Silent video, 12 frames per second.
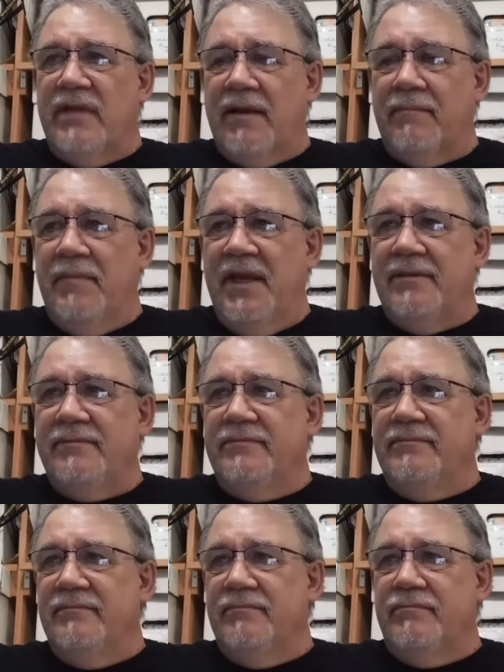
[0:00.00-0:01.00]

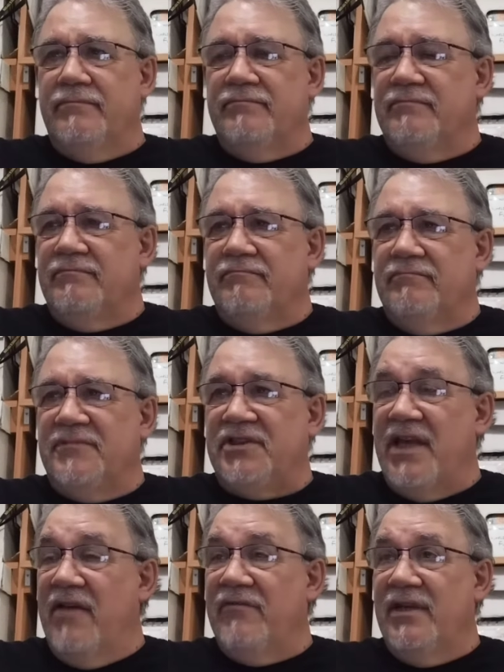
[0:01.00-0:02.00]

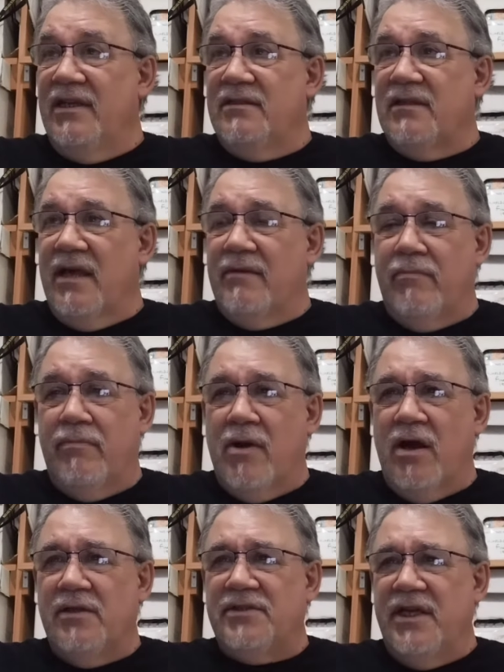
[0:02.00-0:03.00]
mid-70s, a lot of
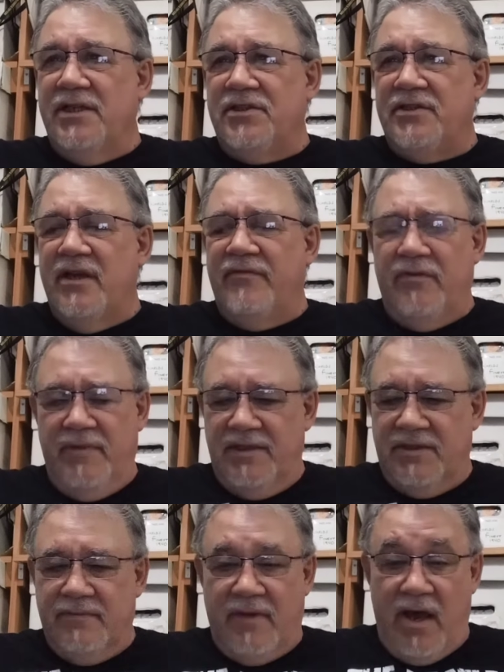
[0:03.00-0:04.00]
Bronze Age stuff. There'll be
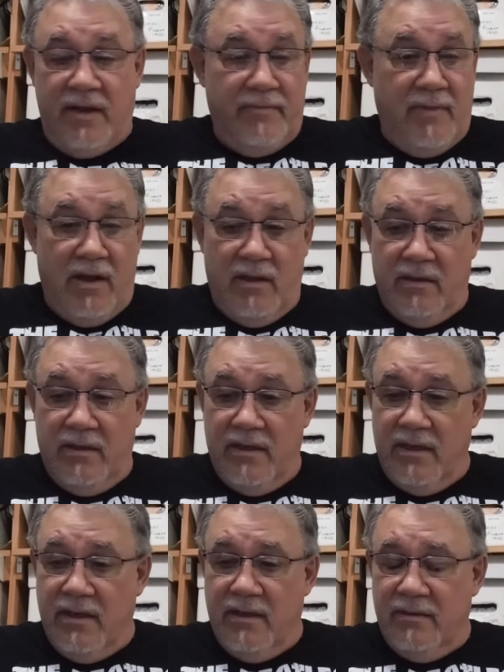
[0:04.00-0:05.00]
some oddball
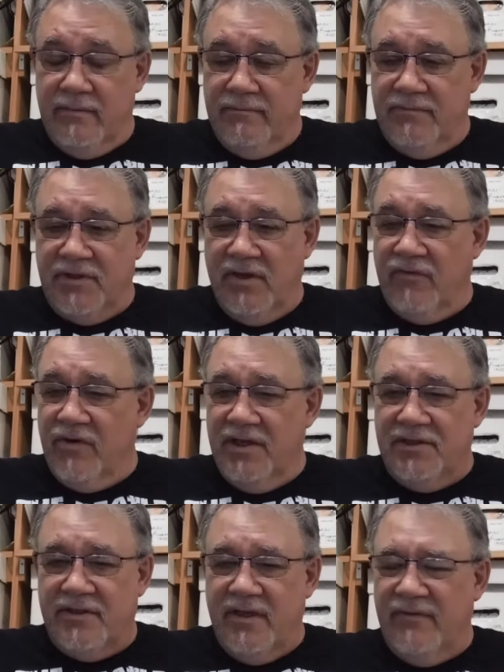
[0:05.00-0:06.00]
Silver
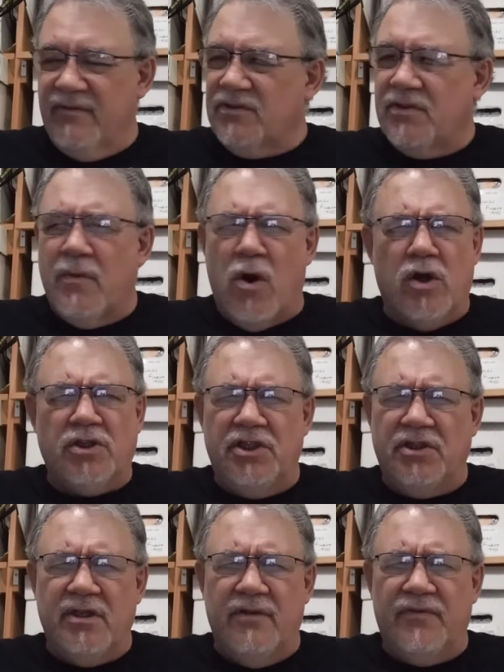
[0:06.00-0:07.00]
Age stuff. There's some Archie
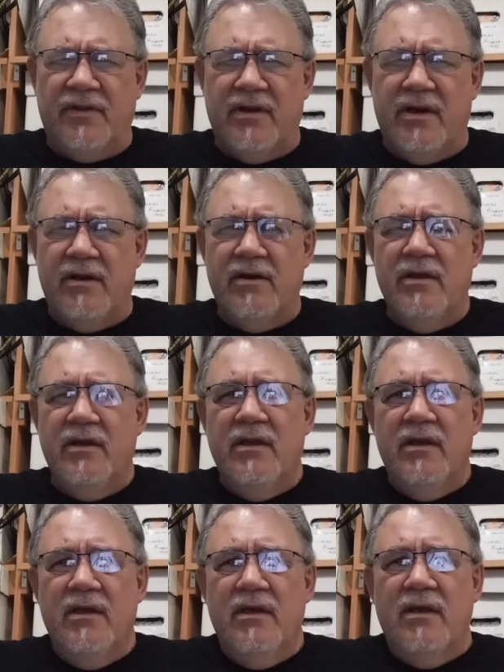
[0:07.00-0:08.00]
stuff in there,
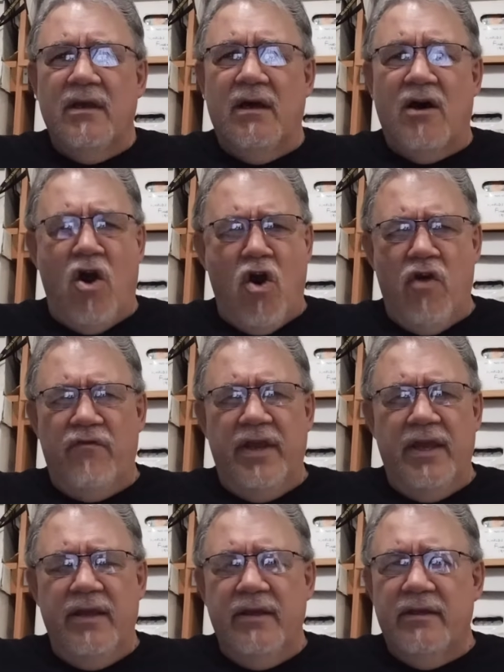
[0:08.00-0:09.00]

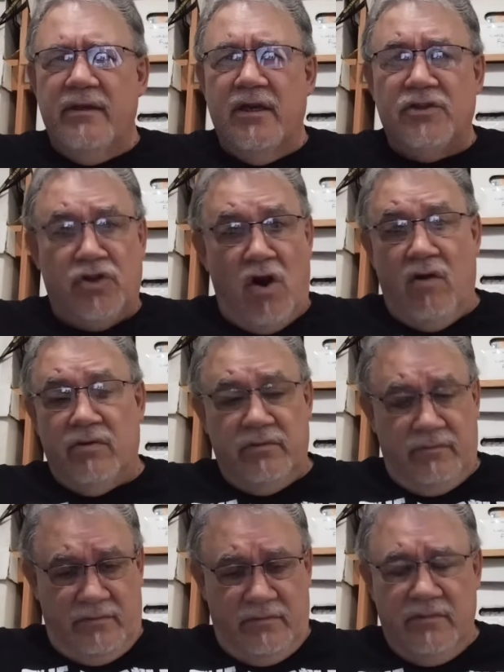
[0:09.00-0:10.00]
Harvey, Charlton,
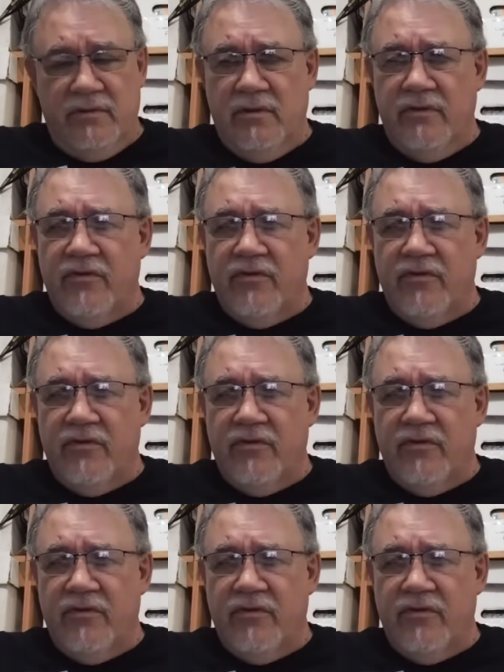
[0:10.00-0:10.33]
of